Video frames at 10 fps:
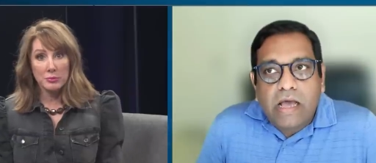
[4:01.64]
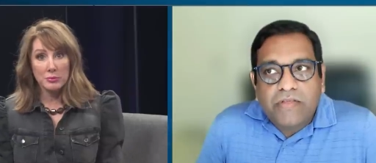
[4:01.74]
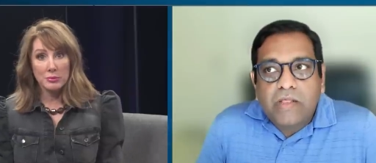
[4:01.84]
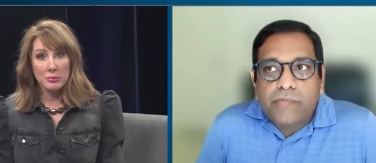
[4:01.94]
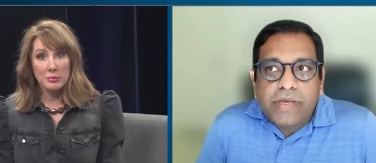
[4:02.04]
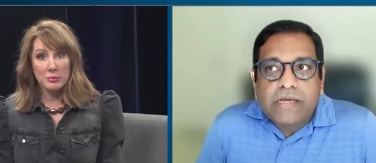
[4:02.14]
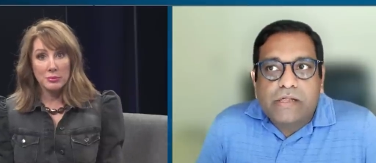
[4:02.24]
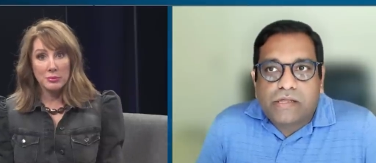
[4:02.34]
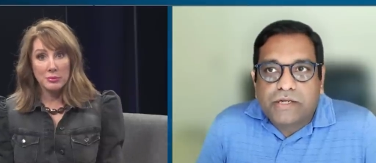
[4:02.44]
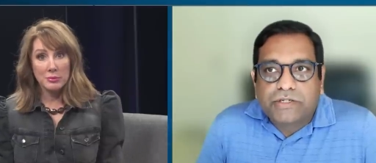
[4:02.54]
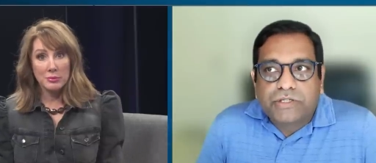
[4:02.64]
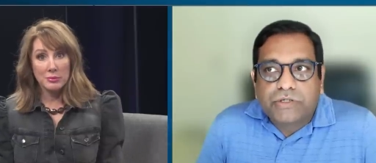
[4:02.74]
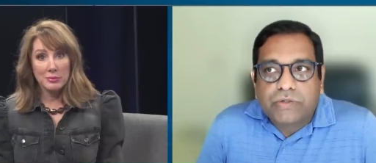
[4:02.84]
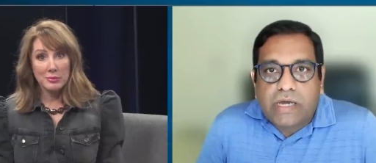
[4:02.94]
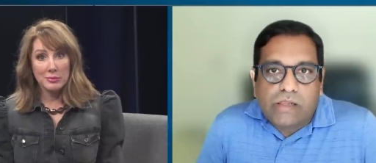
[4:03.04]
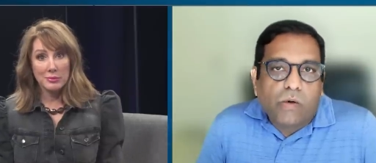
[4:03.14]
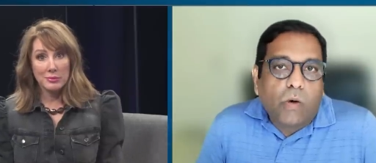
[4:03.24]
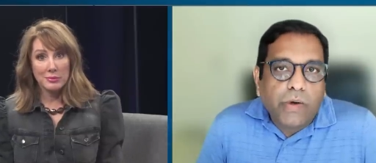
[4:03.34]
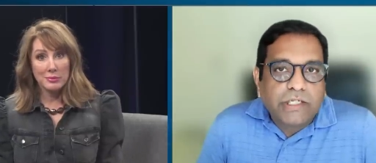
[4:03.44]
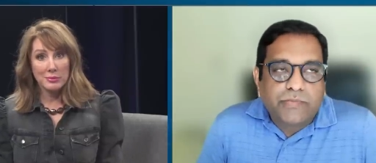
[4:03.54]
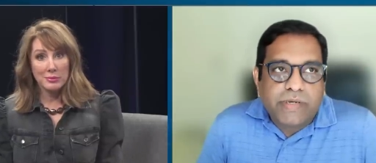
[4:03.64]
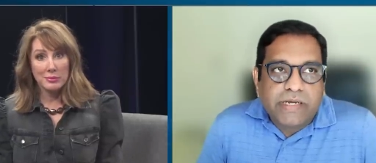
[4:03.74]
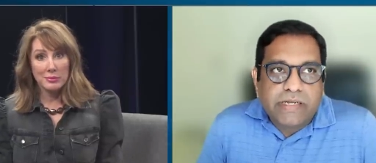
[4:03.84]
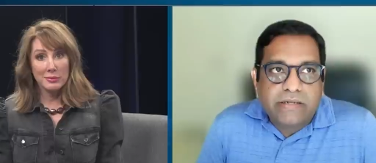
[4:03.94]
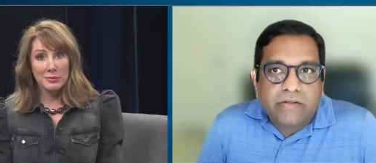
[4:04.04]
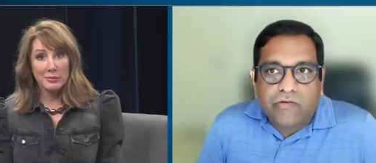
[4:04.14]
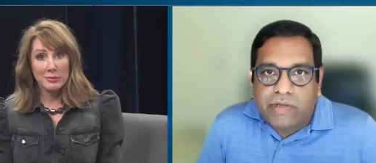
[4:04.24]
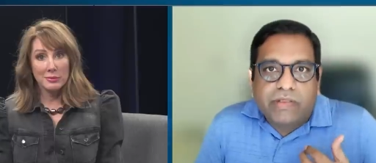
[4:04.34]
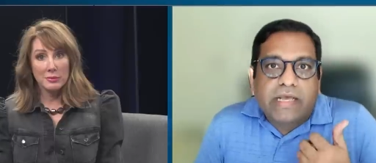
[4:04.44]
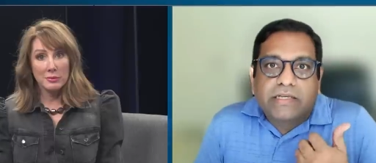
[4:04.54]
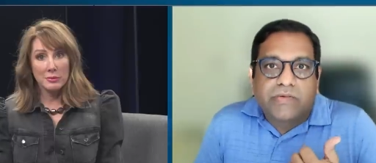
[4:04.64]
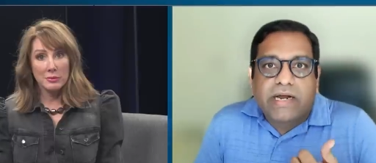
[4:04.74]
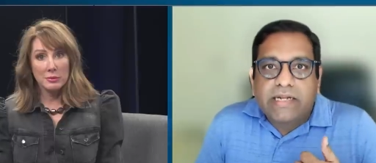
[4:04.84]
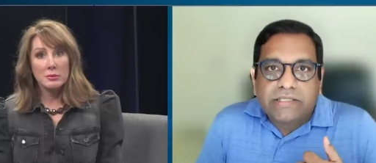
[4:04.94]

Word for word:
Speaker 1: I think the biggest issue has always been three things, right?